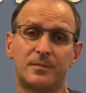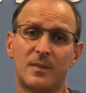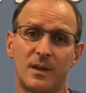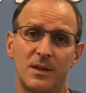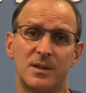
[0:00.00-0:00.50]

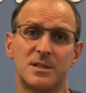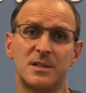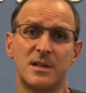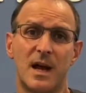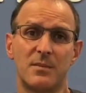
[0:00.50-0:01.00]
it does
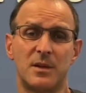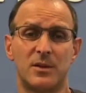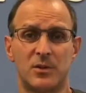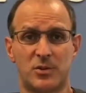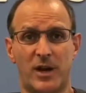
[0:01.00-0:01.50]
not mean that your
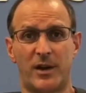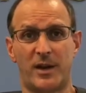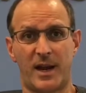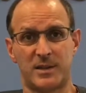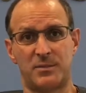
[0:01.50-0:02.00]
child has
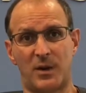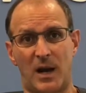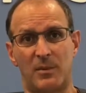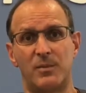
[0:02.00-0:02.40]
a problem.